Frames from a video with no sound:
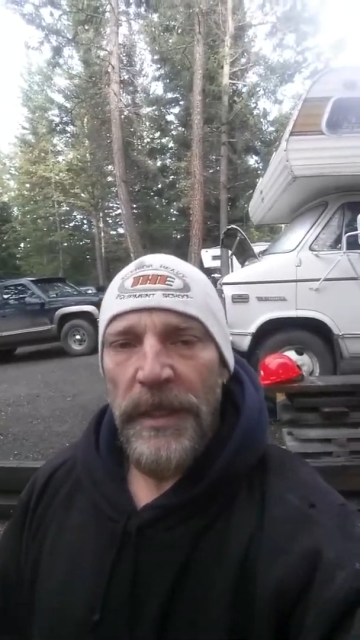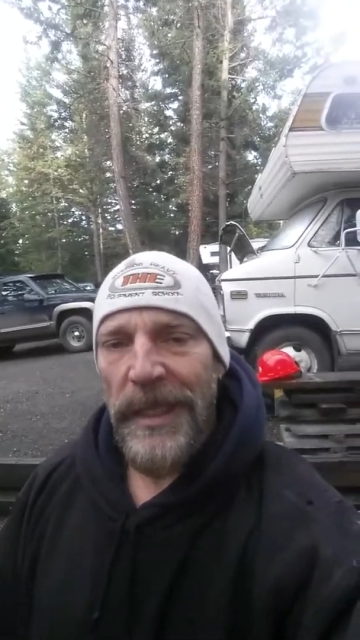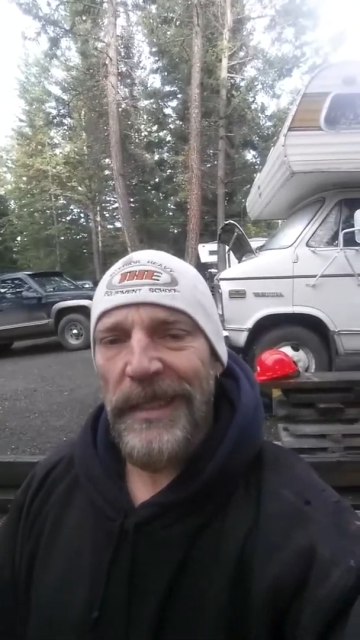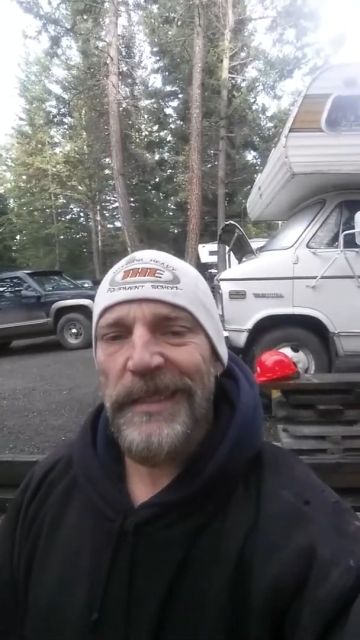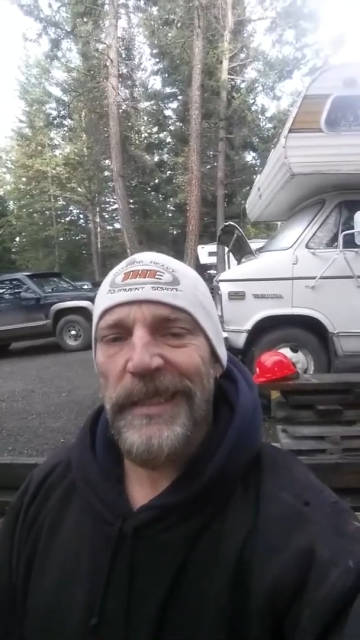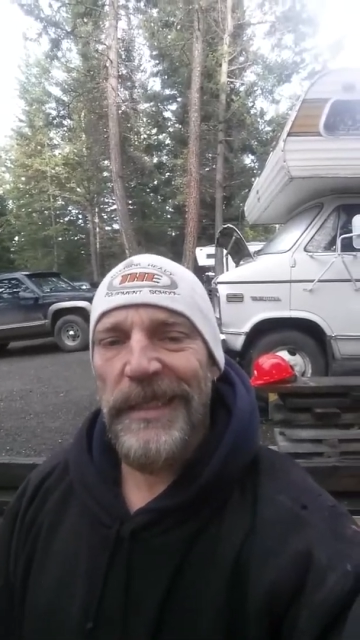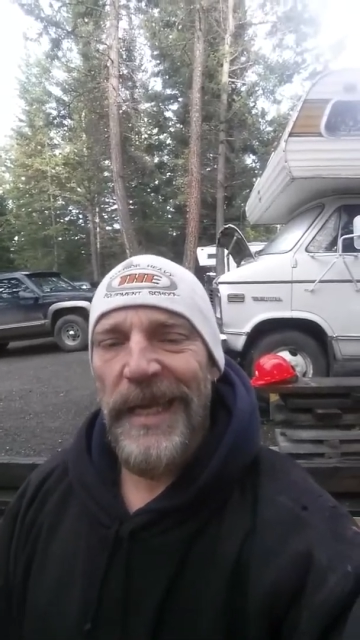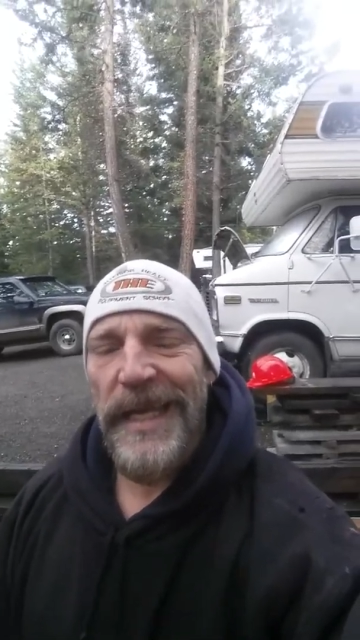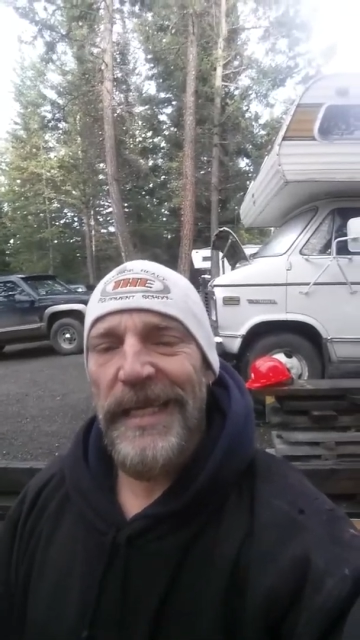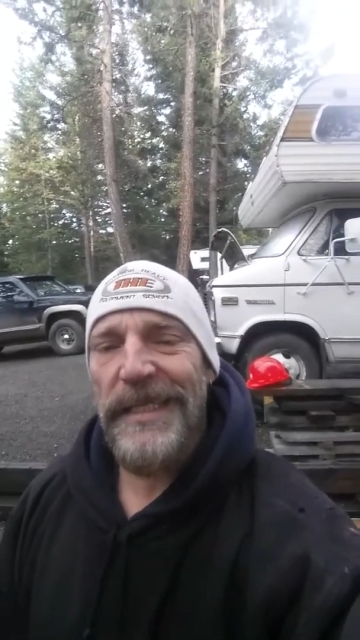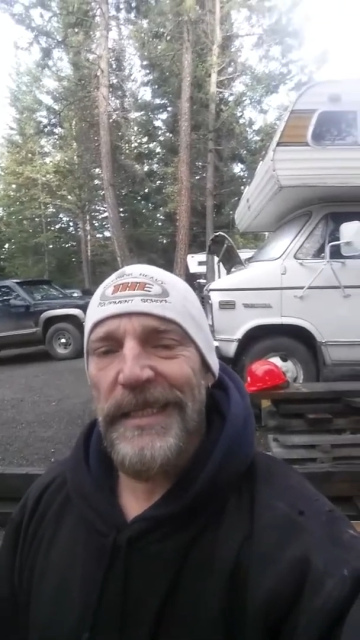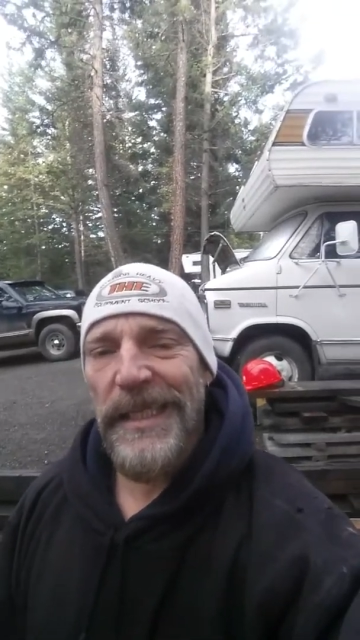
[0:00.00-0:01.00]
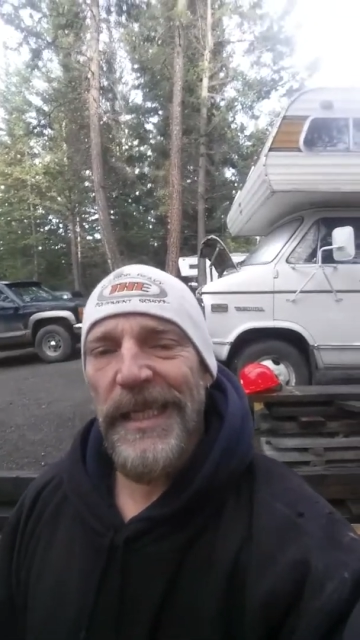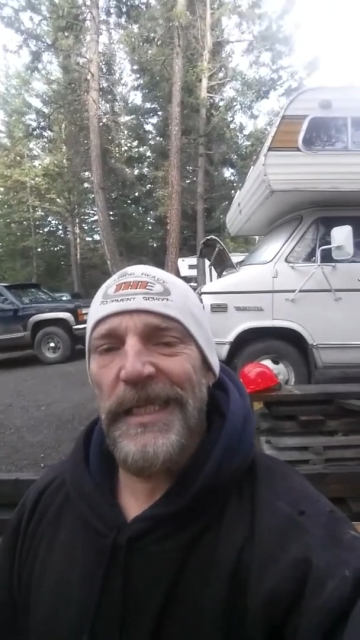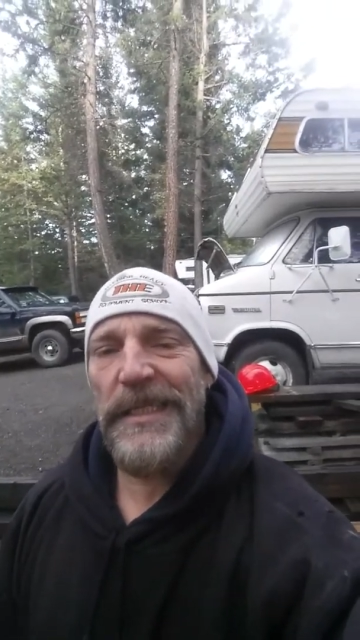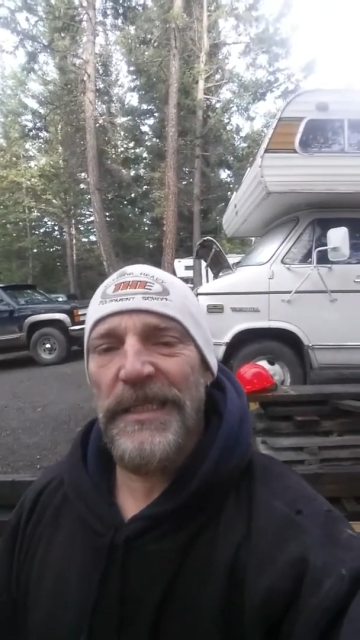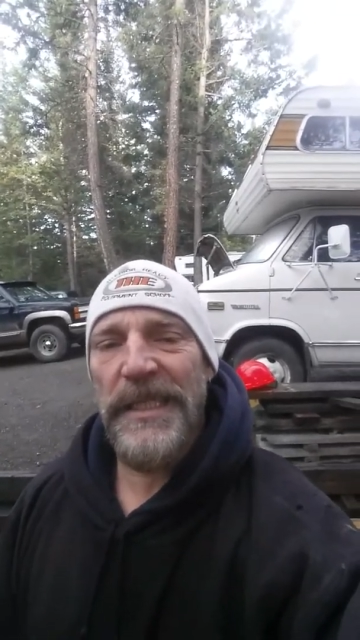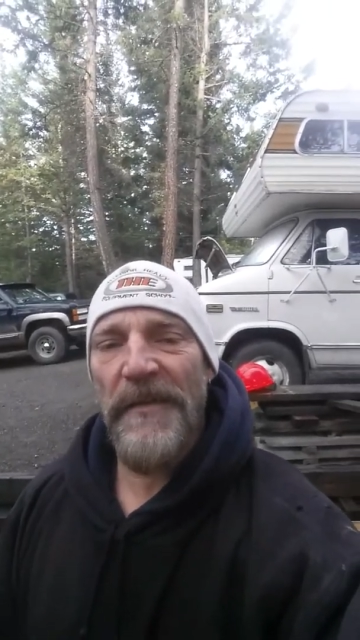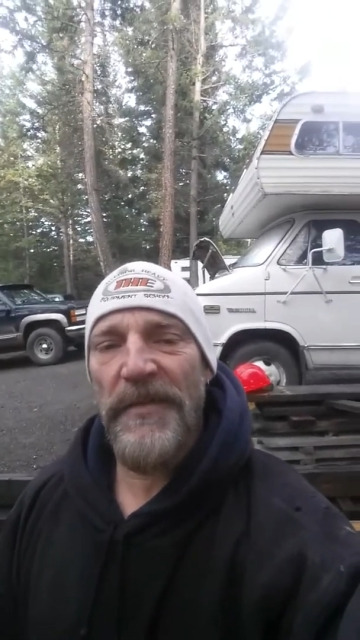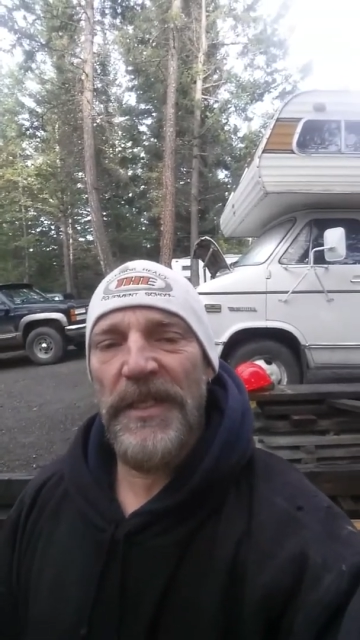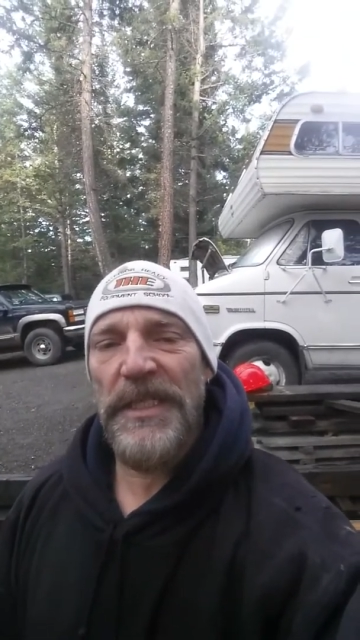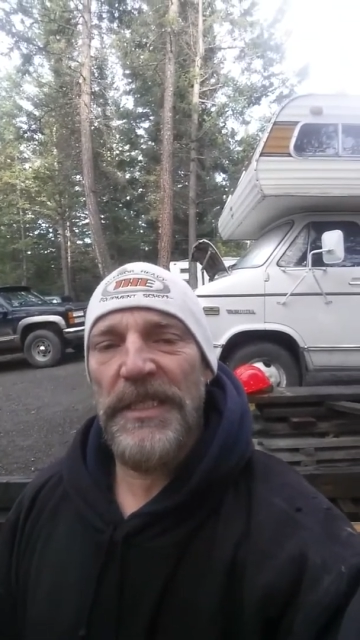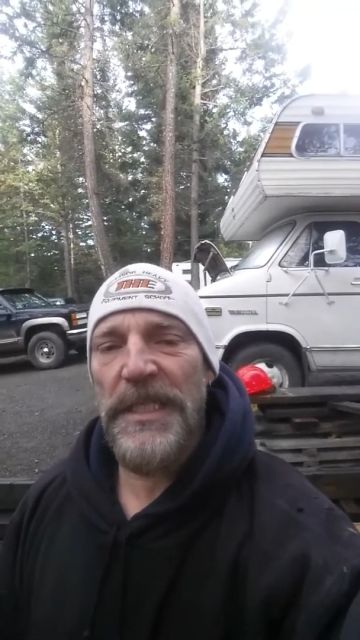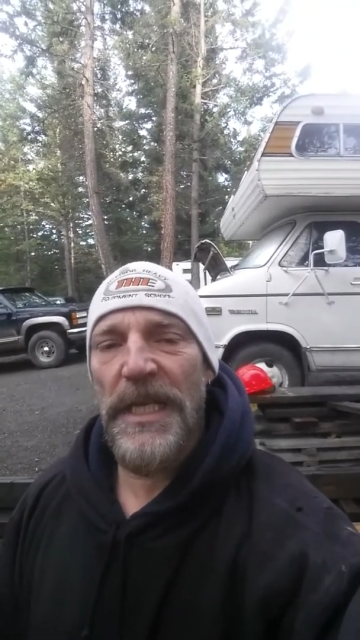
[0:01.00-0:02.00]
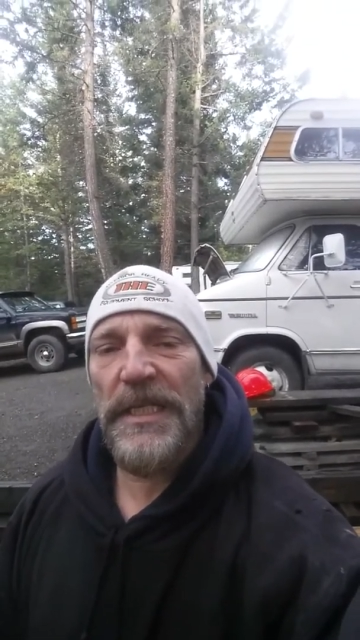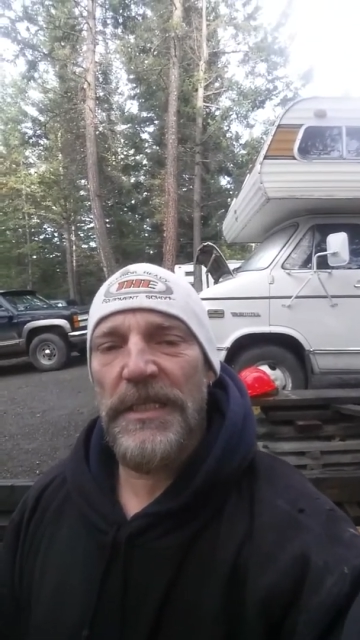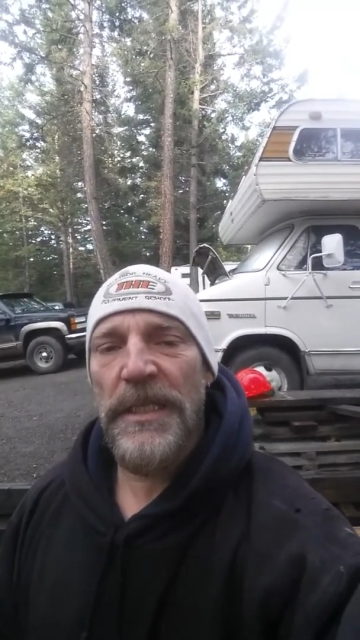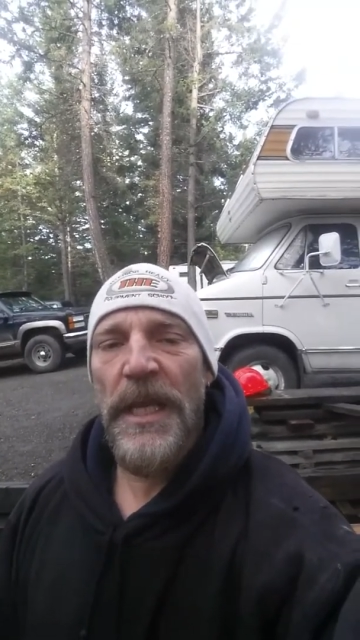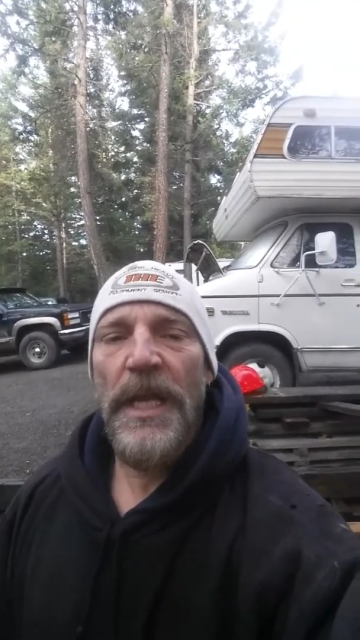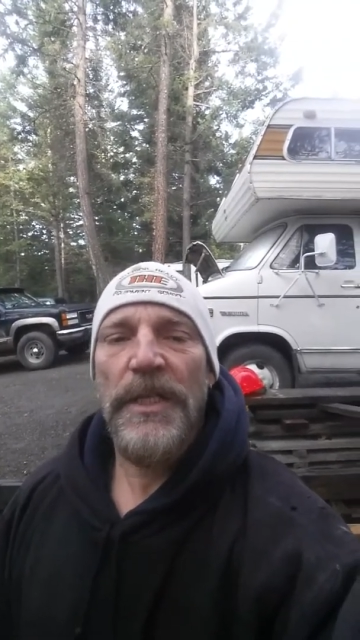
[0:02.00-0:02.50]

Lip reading: That's a 1976